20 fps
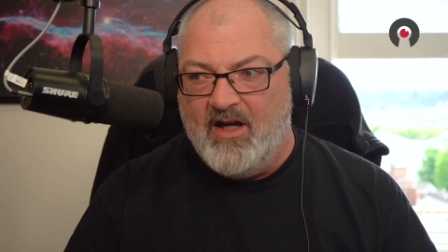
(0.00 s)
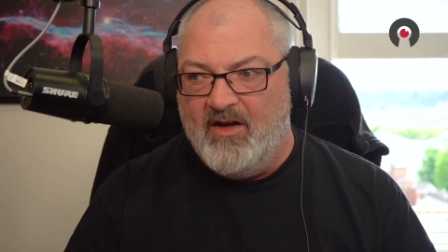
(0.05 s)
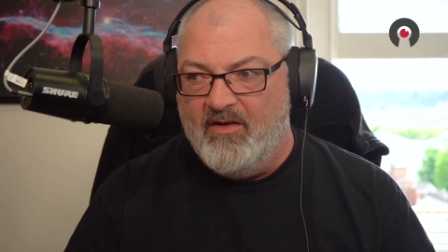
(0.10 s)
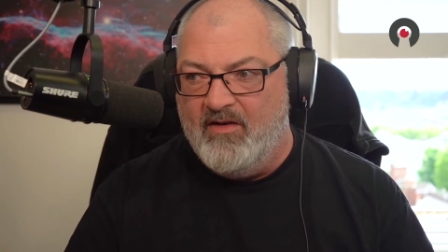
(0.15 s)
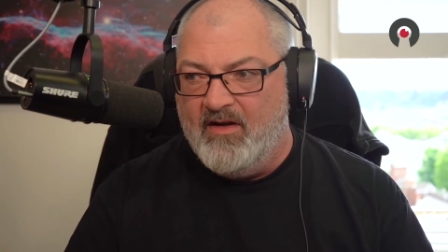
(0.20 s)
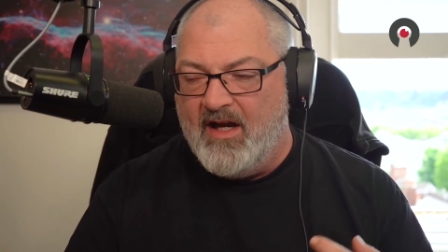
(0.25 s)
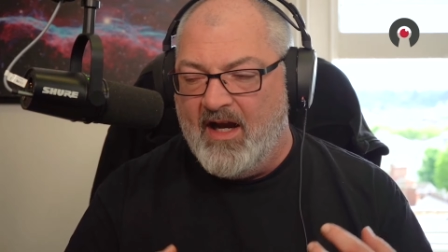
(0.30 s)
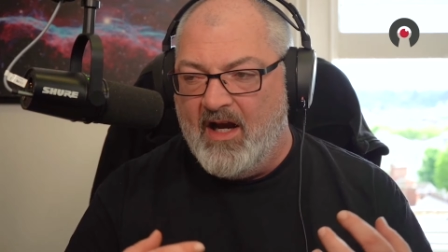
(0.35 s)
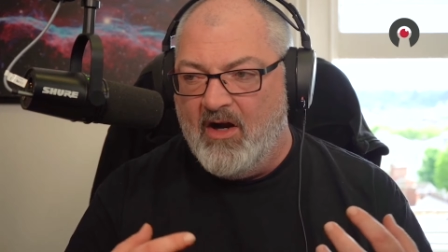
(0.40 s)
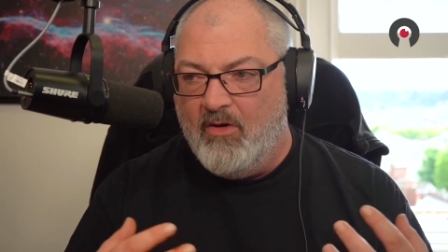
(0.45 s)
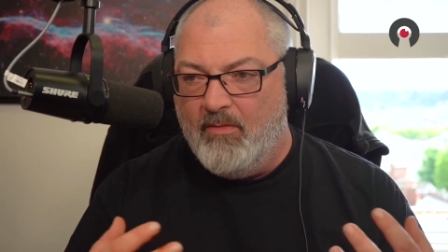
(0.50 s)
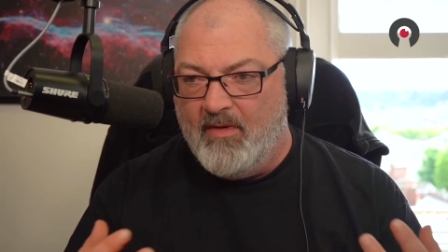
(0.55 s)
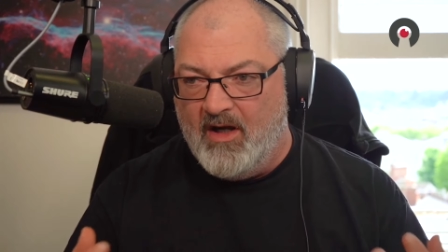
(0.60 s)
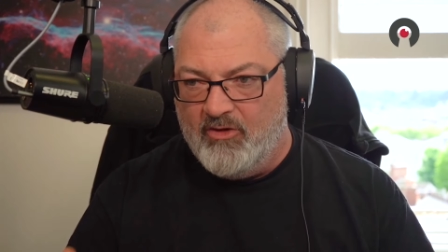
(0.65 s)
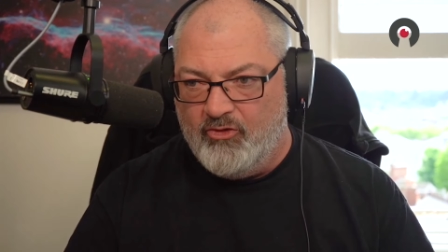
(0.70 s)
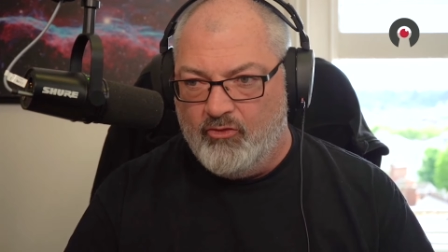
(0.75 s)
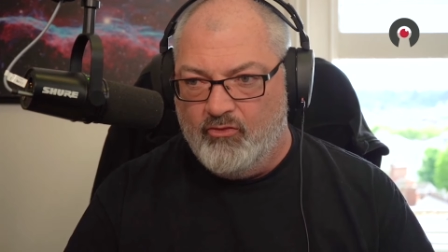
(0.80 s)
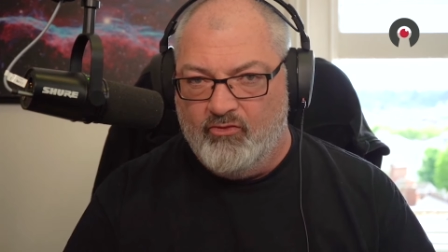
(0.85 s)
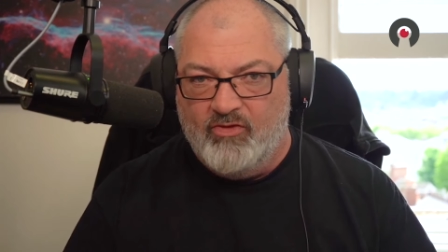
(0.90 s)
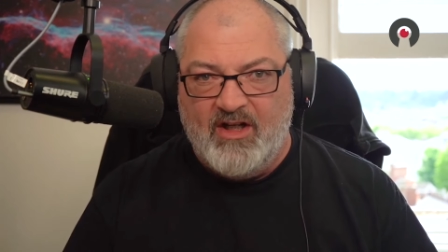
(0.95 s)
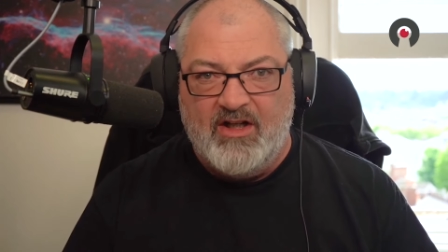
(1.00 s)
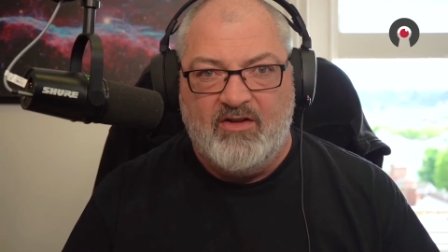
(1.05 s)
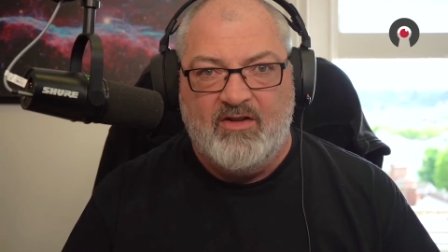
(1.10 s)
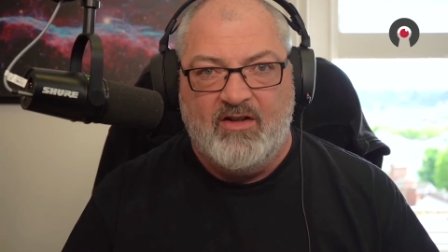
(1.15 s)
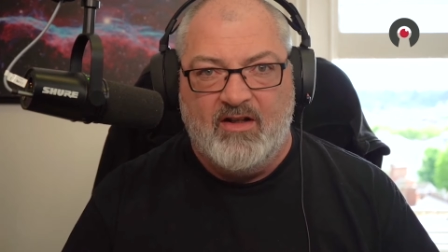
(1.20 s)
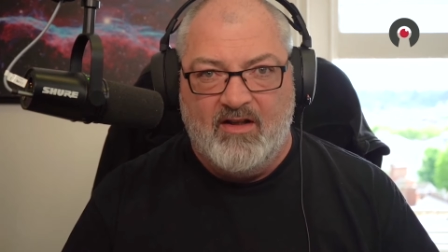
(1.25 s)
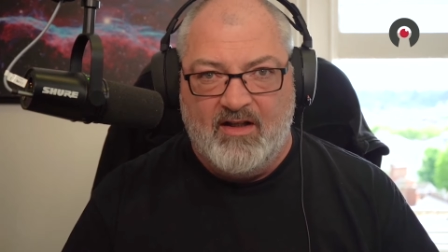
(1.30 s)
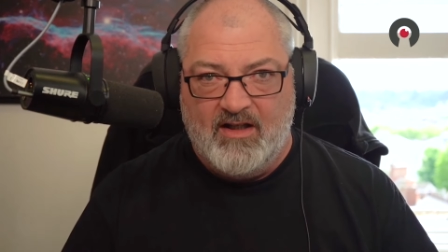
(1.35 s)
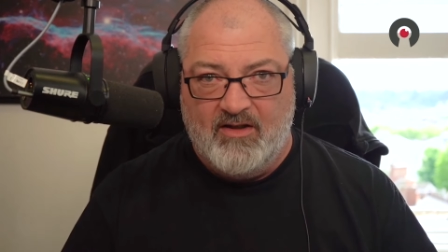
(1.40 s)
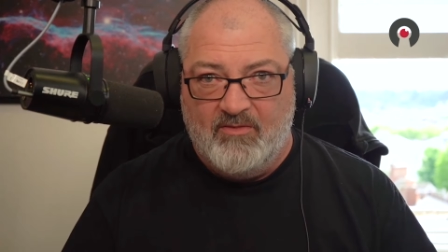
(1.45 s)
and how much
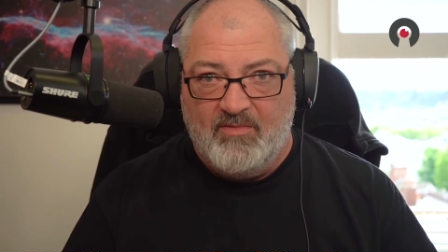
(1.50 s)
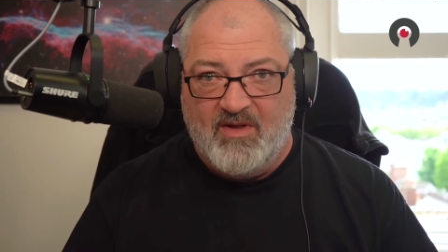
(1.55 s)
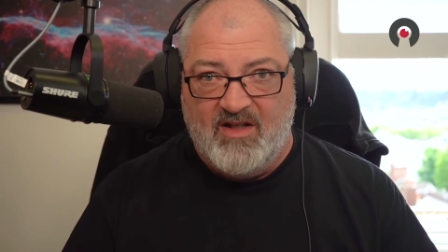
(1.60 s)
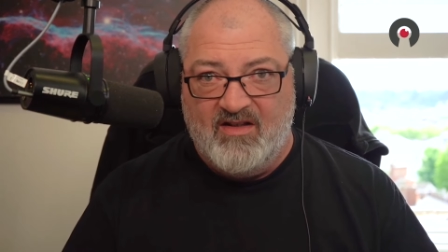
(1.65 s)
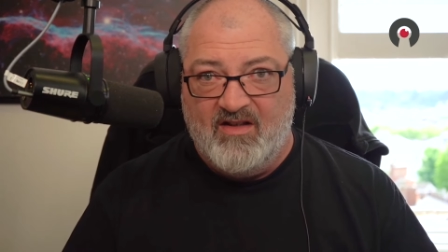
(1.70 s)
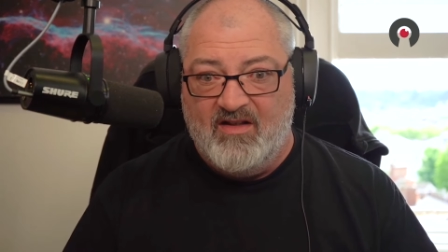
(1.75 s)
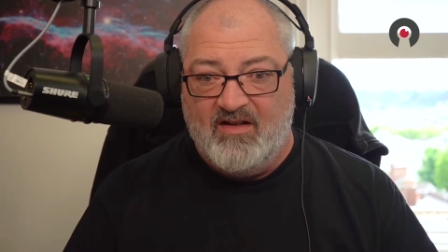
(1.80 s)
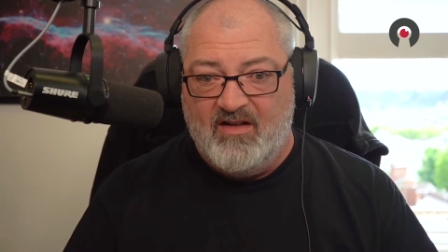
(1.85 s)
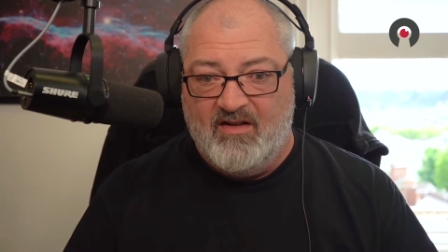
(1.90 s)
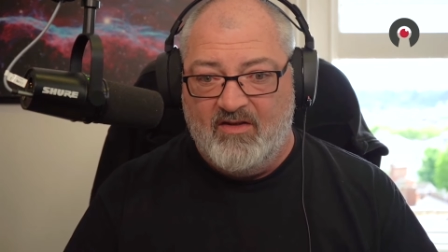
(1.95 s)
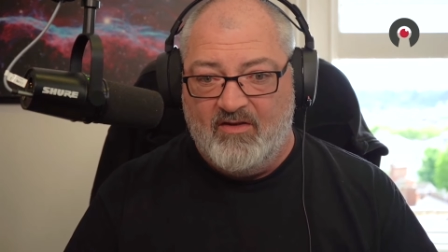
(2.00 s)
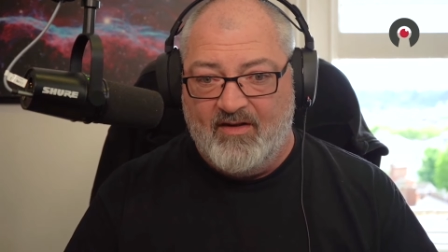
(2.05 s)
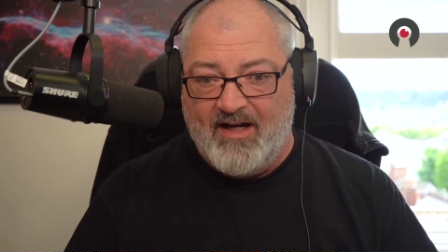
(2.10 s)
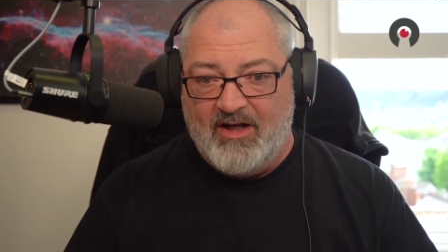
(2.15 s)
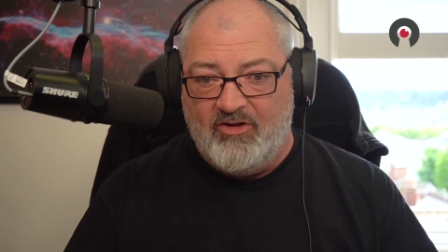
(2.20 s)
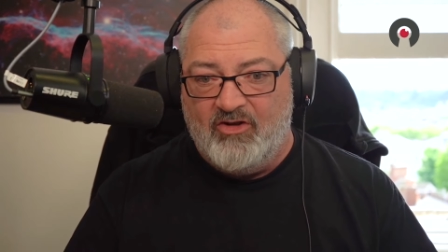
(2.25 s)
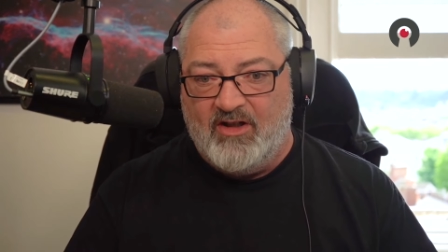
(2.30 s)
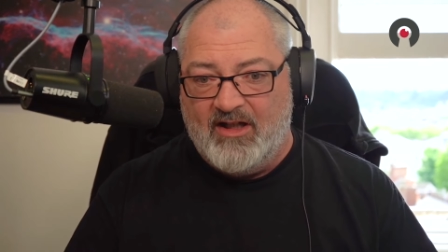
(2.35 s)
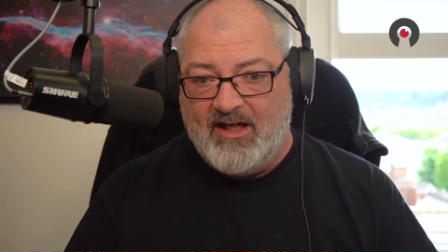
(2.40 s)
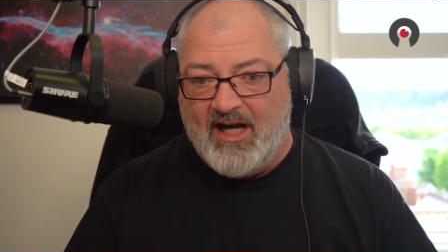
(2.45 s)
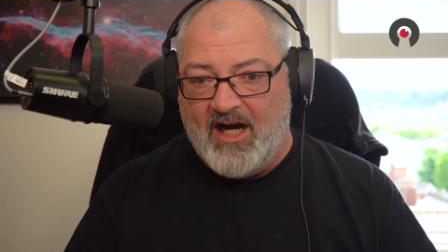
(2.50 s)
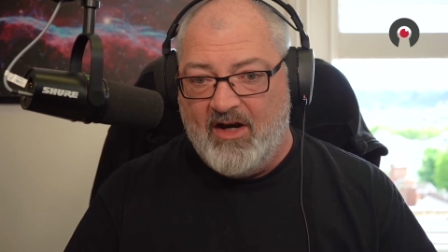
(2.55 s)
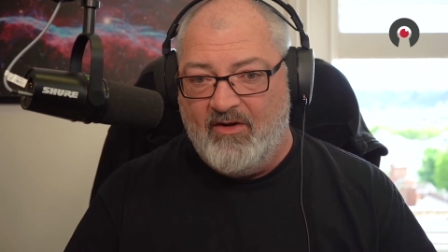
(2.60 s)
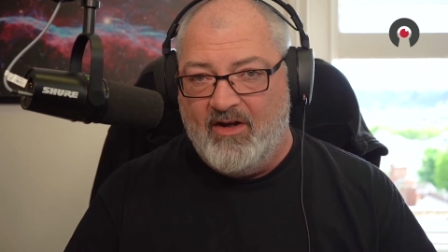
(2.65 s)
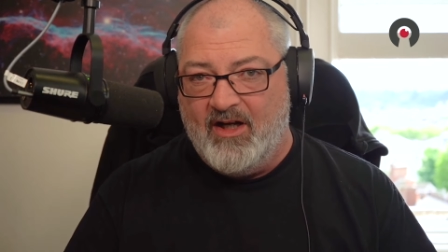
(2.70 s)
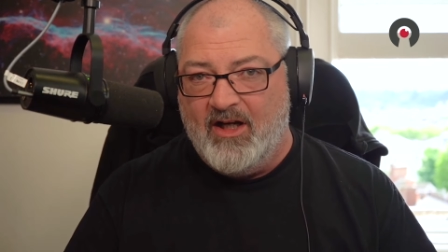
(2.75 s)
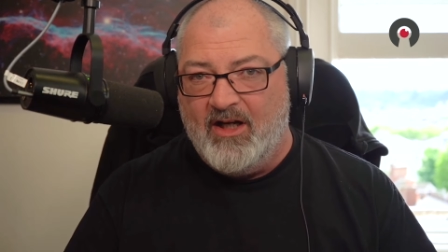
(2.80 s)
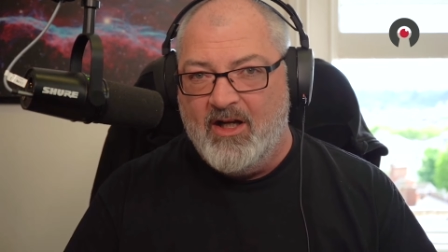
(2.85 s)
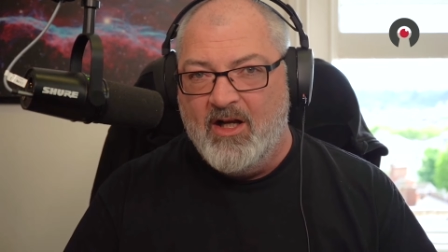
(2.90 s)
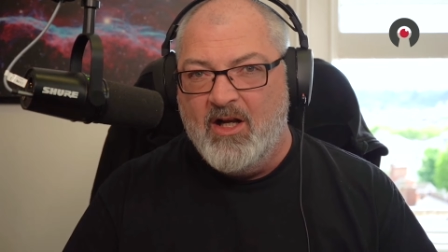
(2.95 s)
risk these businesses are actually
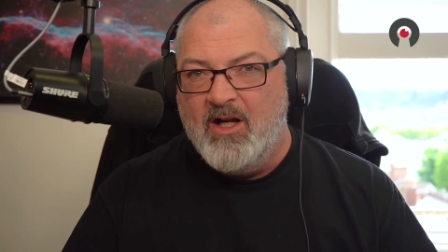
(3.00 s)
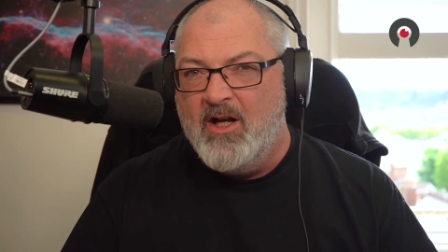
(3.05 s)
carrying.